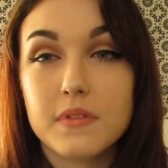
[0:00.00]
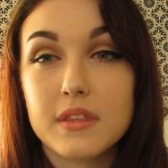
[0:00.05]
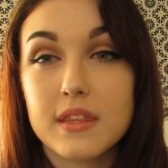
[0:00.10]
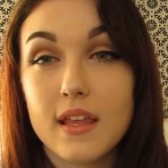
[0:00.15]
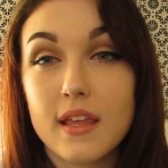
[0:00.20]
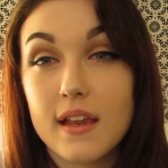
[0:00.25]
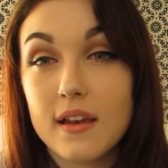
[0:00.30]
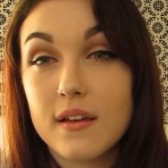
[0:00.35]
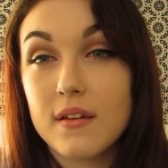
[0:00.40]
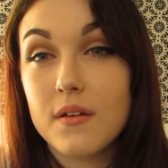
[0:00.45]

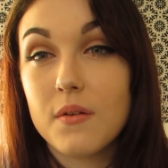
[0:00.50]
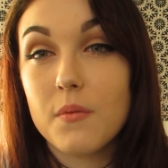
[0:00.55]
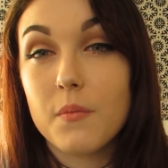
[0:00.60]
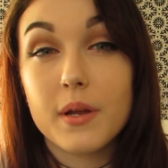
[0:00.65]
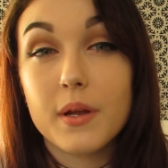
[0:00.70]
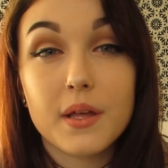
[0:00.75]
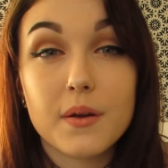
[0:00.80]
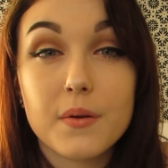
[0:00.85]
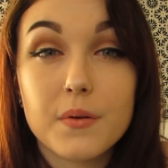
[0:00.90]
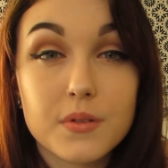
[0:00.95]
Then
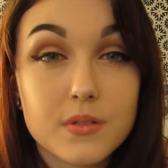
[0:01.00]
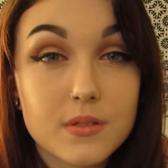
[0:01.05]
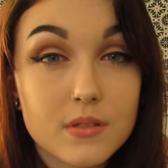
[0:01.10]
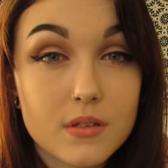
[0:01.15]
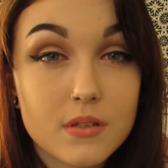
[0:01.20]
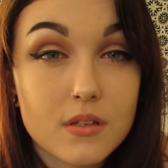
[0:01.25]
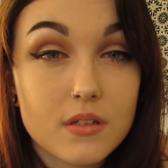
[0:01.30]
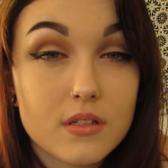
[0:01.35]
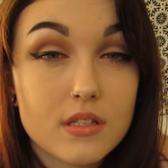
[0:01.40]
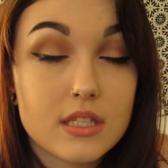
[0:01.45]
when I got
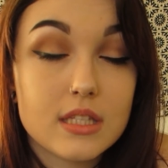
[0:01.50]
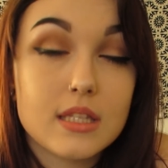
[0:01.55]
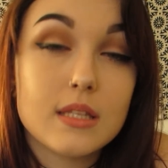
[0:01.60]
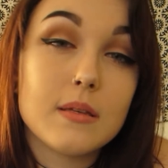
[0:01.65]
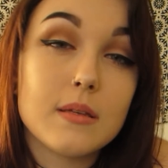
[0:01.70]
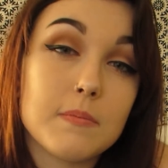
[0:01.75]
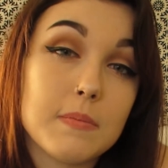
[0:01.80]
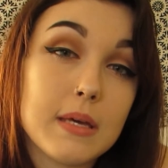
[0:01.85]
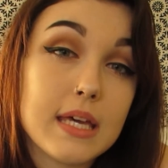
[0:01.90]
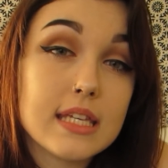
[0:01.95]
to
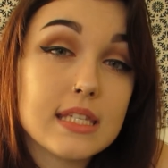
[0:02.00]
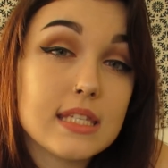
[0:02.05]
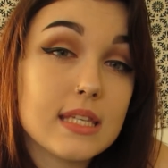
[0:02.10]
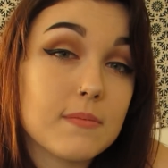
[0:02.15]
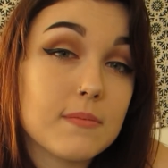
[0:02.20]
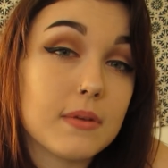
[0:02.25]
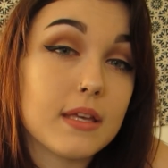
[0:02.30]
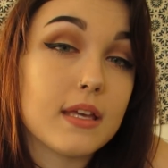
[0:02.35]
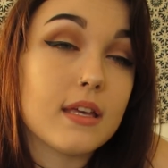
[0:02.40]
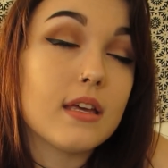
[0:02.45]
the
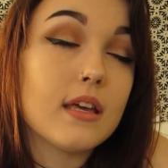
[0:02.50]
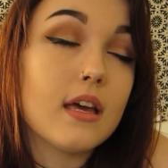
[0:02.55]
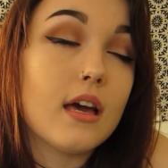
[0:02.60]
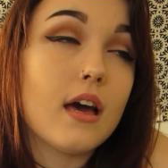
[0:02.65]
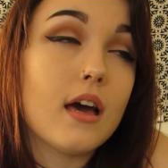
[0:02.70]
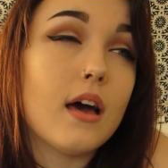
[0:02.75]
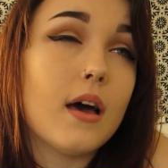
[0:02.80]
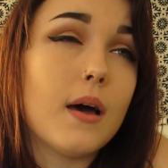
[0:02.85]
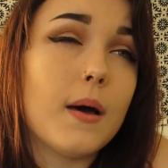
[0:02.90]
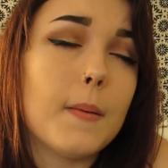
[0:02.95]
piercing bit,
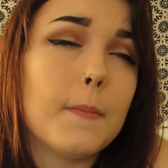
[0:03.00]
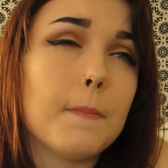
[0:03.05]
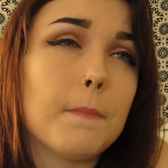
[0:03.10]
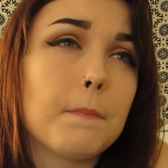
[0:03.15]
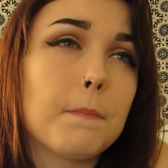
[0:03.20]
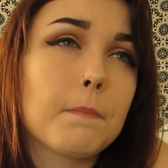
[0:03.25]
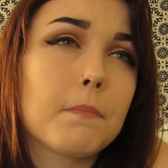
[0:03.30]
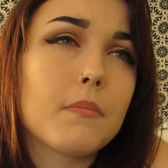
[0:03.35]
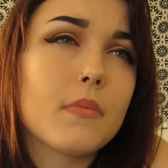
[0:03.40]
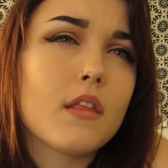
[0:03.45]
I
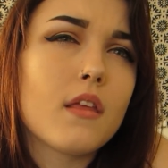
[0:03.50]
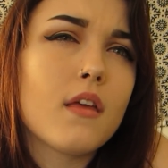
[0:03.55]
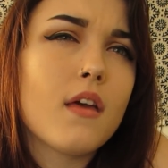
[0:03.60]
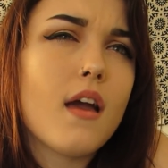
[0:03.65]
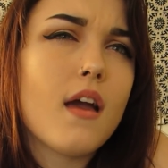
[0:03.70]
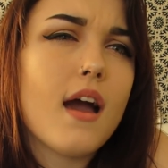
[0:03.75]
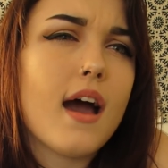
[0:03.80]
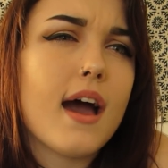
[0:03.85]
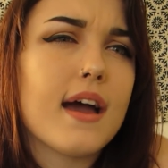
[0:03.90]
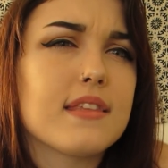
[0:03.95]

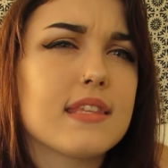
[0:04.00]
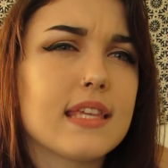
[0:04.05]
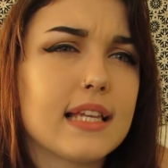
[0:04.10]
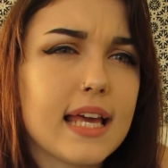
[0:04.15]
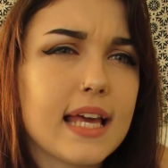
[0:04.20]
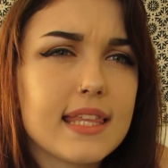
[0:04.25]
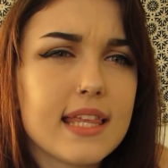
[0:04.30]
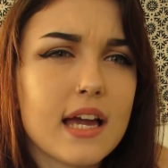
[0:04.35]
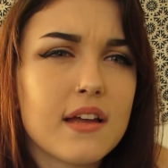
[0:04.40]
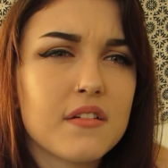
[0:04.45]
had to
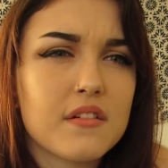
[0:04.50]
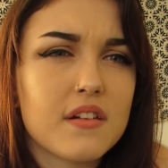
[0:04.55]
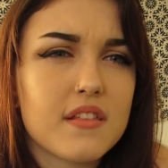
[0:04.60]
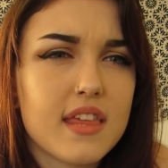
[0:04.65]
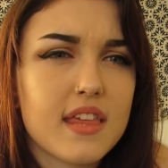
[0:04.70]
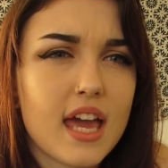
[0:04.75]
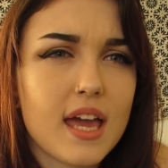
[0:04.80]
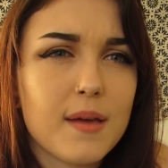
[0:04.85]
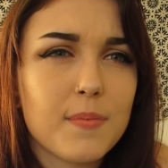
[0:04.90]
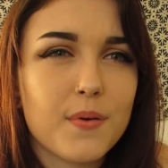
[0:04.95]
lay down on a
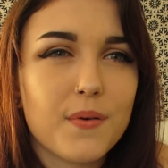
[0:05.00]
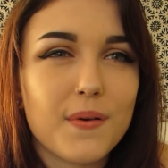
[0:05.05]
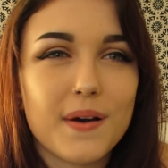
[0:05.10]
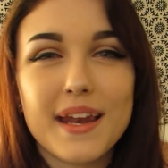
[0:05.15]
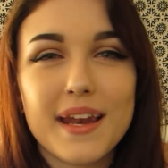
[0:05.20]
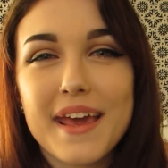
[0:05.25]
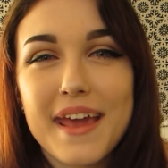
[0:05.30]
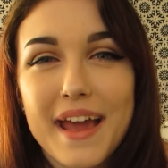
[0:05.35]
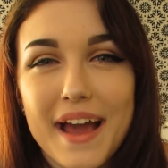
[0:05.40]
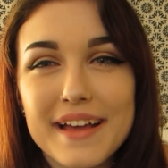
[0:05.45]
table,
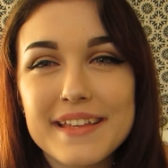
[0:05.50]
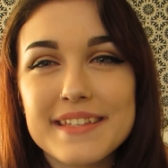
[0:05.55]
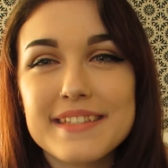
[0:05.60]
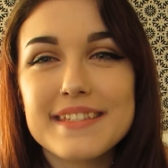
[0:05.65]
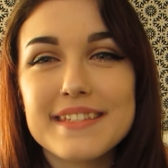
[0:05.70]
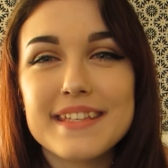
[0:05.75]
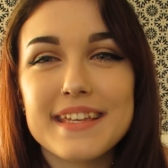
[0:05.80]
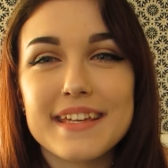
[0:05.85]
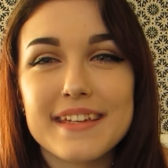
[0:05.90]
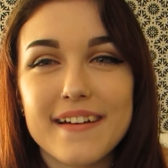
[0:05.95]
and I
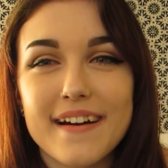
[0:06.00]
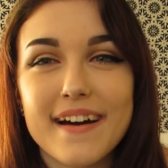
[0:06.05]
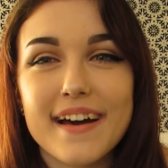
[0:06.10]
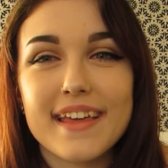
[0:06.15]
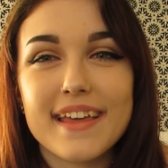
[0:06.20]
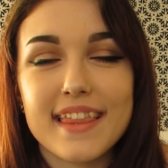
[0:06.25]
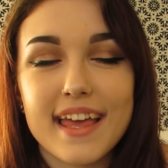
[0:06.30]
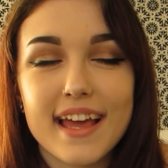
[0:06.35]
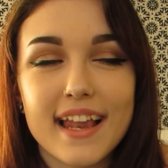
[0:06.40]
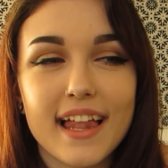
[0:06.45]
asked the
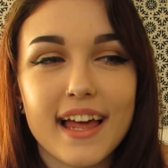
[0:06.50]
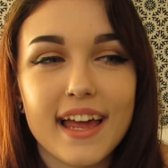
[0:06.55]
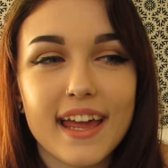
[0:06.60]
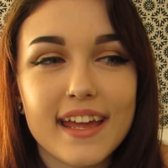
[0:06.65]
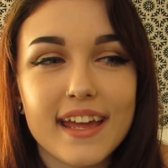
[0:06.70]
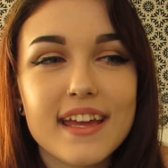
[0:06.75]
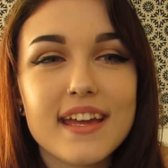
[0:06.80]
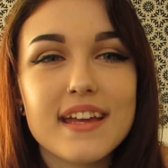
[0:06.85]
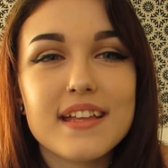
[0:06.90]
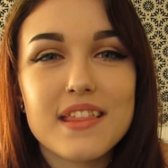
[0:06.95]
guy there, like,
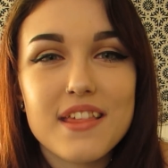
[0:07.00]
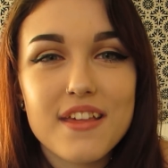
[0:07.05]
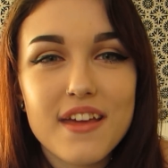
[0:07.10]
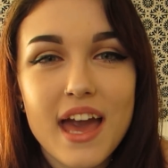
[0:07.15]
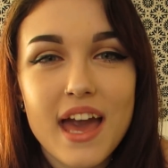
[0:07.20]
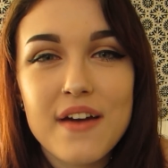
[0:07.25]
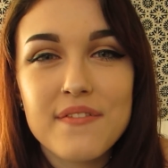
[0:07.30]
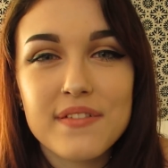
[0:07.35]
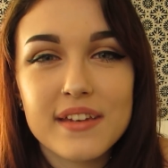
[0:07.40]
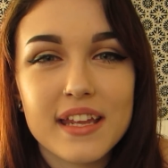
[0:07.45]
do you
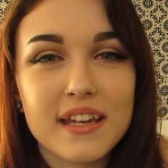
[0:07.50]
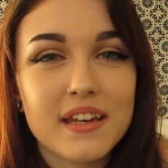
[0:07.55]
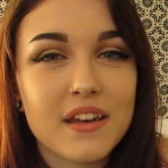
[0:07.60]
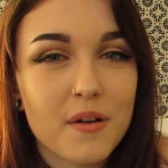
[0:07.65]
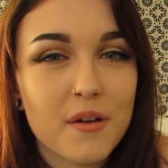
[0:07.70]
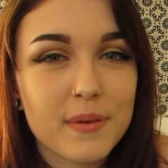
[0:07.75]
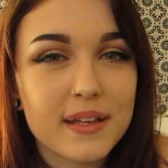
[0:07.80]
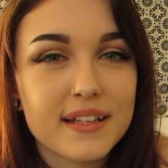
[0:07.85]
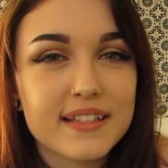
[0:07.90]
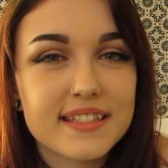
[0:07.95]
have any
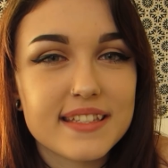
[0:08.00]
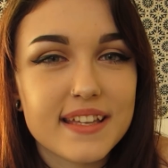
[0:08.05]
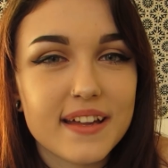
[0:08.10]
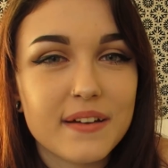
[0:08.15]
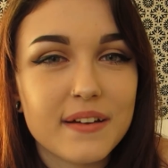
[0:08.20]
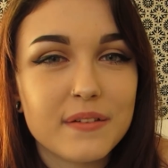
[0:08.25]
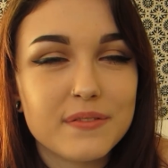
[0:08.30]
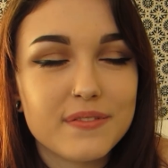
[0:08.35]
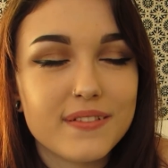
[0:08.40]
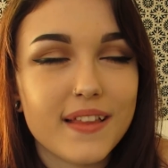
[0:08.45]
numbing
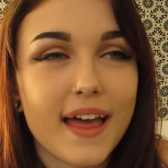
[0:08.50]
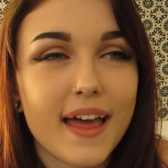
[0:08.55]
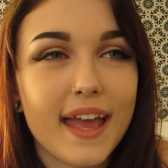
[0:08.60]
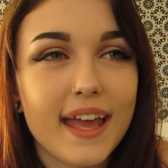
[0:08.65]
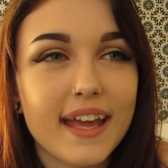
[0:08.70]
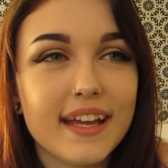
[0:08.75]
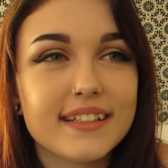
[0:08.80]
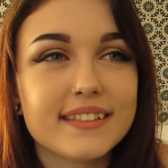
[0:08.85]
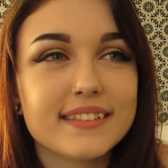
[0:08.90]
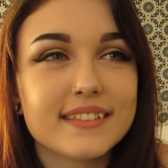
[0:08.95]
stuff?
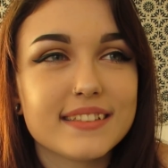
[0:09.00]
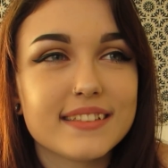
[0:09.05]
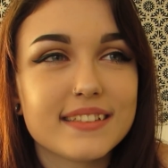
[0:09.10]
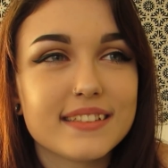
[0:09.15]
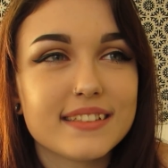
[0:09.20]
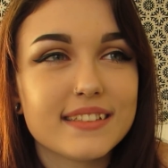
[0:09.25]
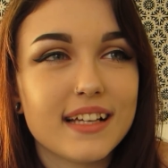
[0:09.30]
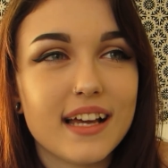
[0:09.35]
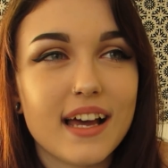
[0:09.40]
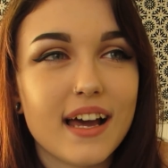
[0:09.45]
Like,
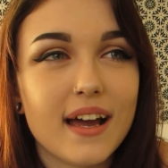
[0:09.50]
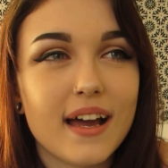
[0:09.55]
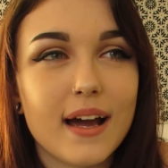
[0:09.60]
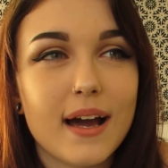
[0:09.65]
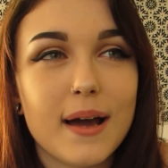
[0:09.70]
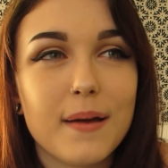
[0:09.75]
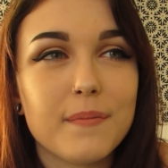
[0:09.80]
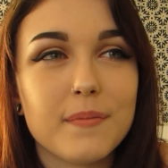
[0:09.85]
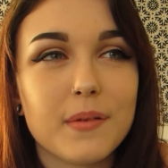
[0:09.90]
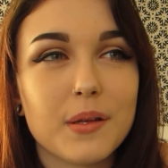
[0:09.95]

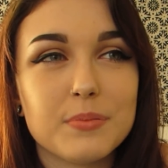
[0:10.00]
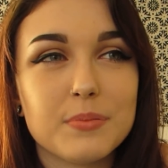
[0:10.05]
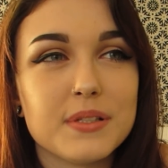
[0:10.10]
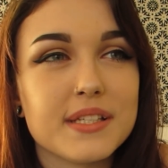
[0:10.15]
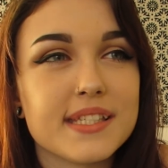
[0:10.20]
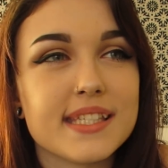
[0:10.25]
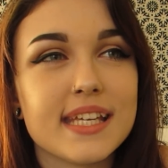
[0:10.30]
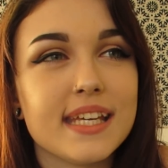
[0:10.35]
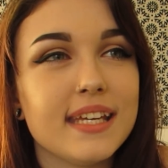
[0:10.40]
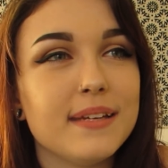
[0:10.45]
I'm a
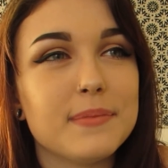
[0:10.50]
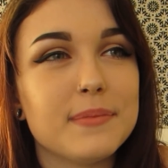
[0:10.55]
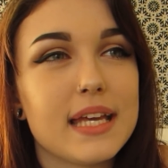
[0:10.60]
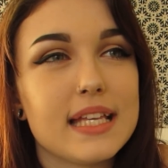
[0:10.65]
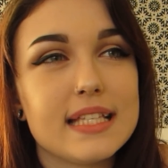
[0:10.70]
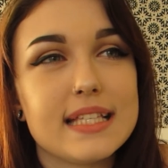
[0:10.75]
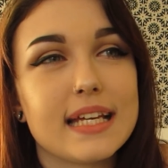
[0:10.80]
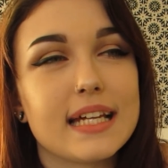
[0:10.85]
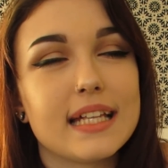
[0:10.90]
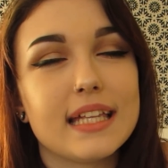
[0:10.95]
pussy,
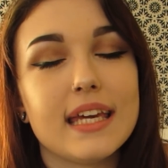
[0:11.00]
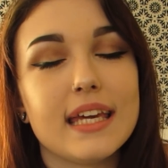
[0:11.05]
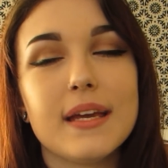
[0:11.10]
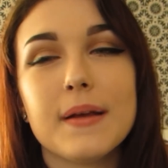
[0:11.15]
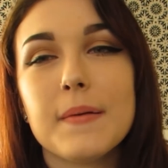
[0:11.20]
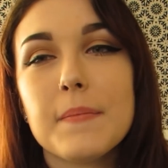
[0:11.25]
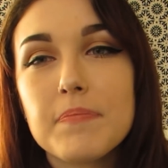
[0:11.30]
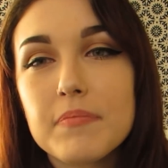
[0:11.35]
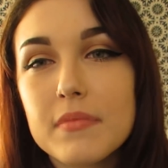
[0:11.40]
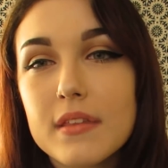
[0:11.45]
basically.
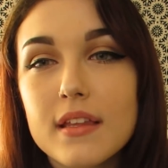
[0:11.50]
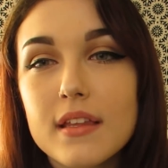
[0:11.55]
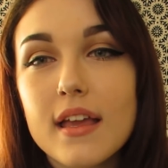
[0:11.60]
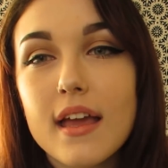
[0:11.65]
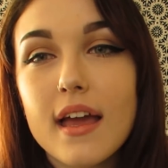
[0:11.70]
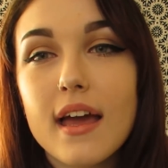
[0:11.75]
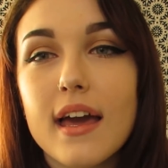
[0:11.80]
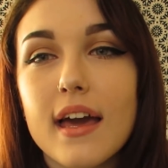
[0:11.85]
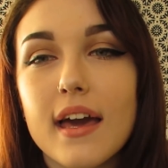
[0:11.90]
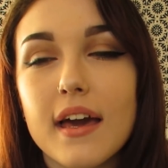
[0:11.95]

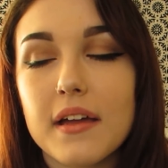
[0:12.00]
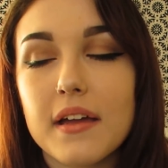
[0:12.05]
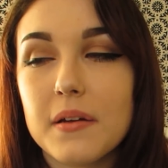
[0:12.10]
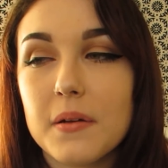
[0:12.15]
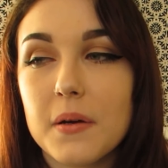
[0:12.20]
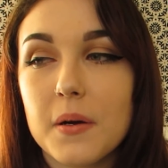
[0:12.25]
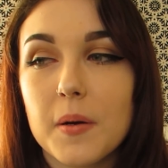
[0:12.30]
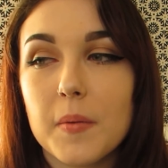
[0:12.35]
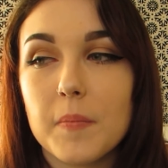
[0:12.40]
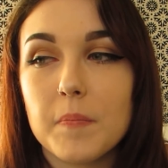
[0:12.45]
And
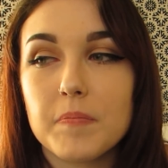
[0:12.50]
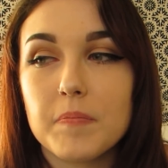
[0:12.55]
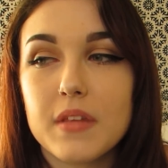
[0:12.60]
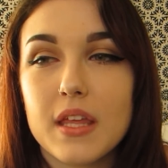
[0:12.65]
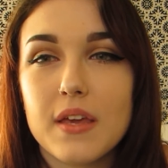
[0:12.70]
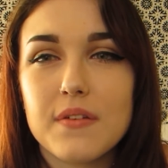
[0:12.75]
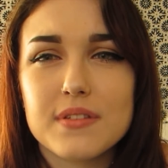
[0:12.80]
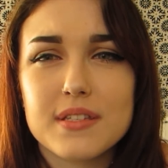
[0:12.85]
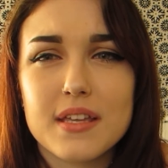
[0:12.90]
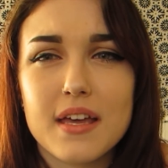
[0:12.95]

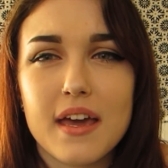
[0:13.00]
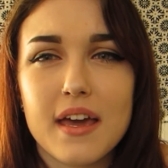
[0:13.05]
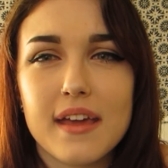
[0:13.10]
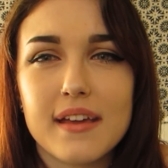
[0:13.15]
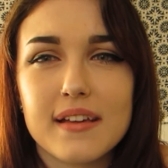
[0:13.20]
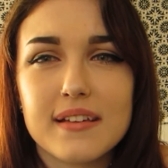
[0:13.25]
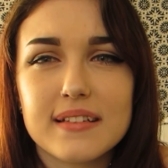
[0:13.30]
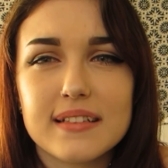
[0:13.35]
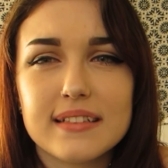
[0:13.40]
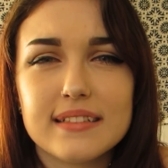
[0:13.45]
he was
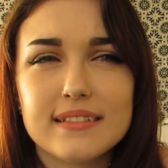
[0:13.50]
like,